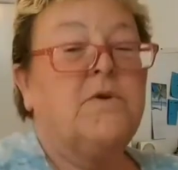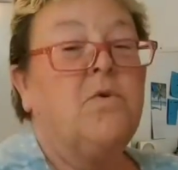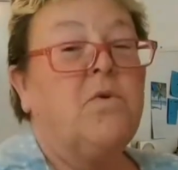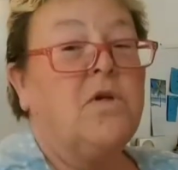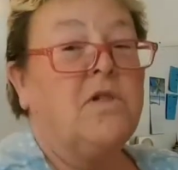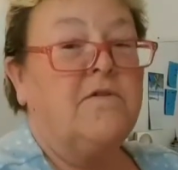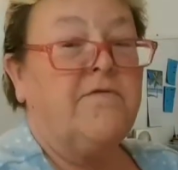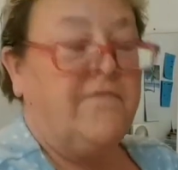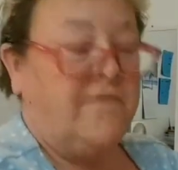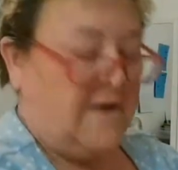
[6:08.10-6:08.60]
would
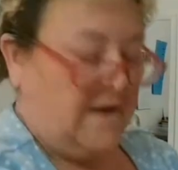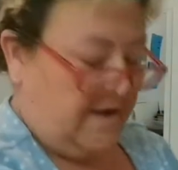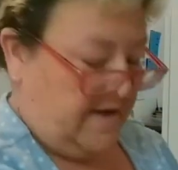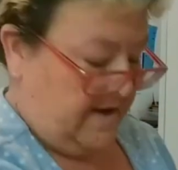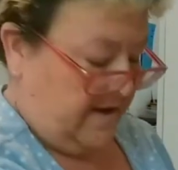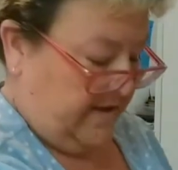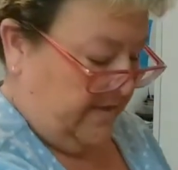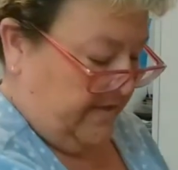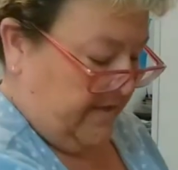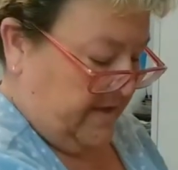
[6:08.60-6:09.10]
qualify,
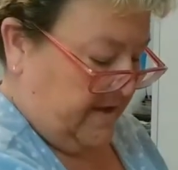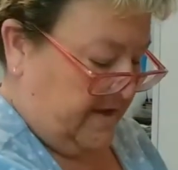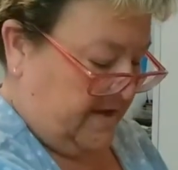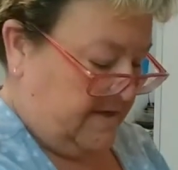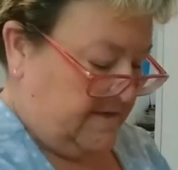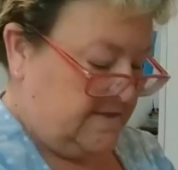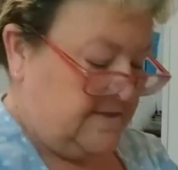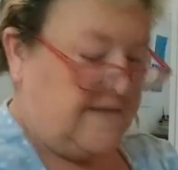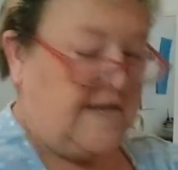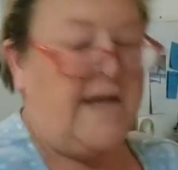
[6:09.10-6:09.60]
I think,
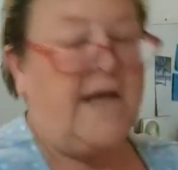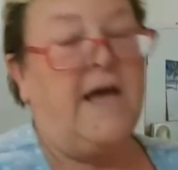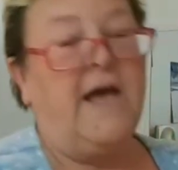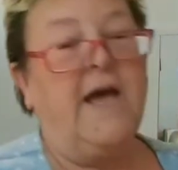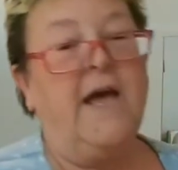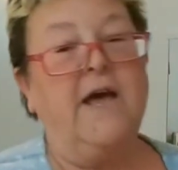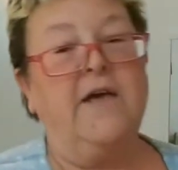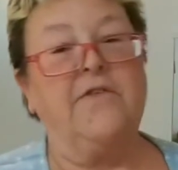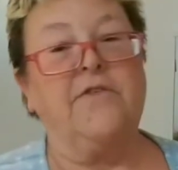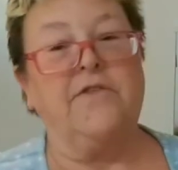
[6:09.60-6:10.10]
as
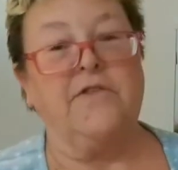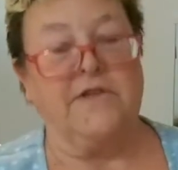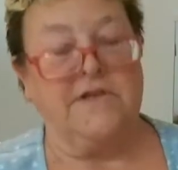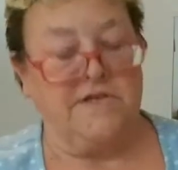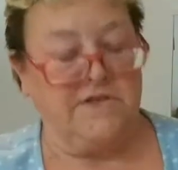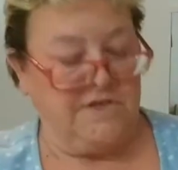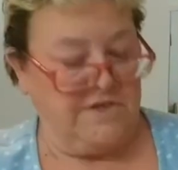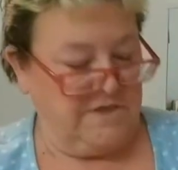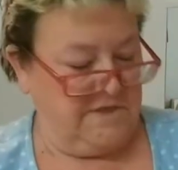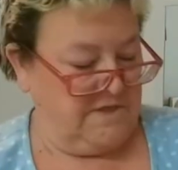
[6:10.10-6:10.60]

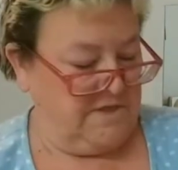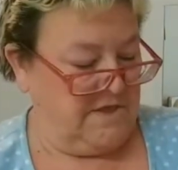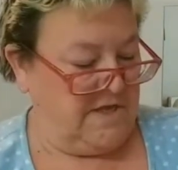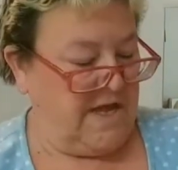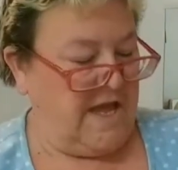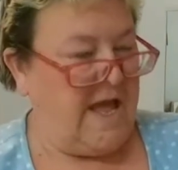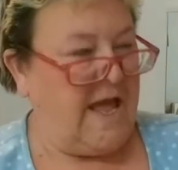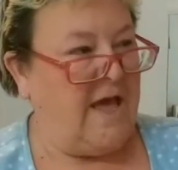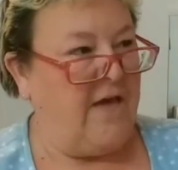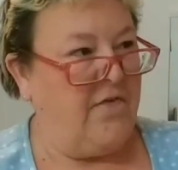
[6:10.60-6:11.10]
athletes,
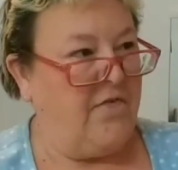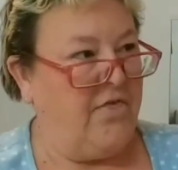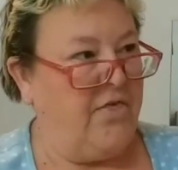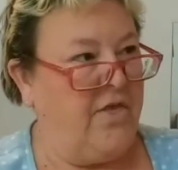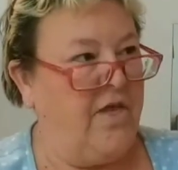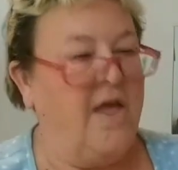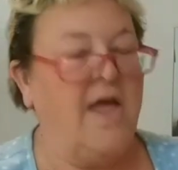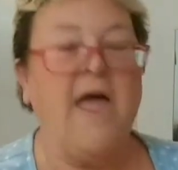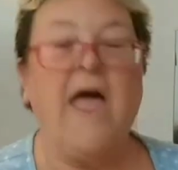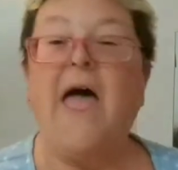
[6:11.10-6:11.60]

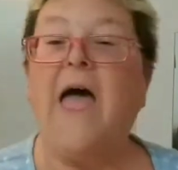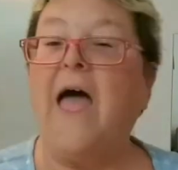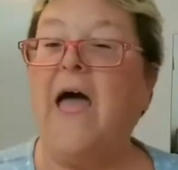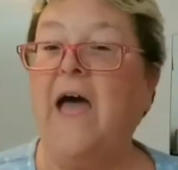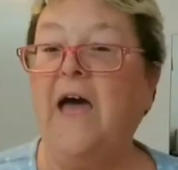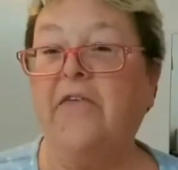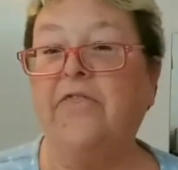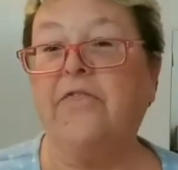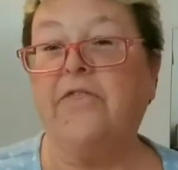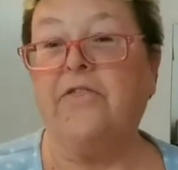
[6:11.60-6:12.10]
ath,
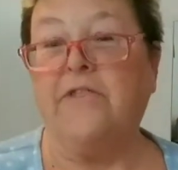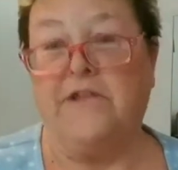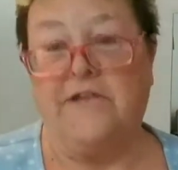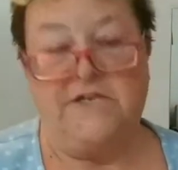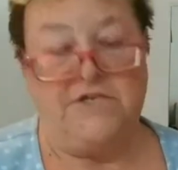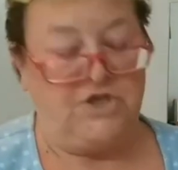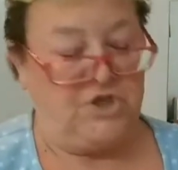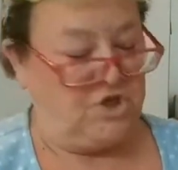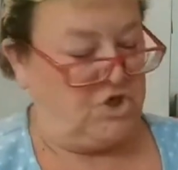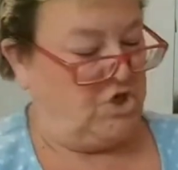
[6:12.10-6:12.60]

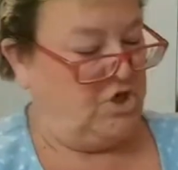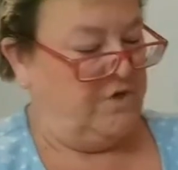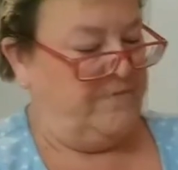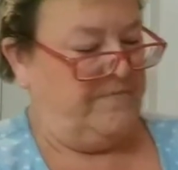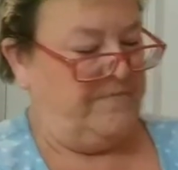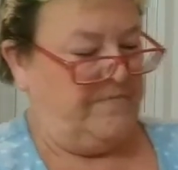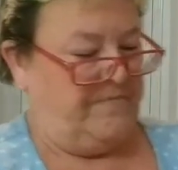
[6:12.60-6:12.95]
athleisure.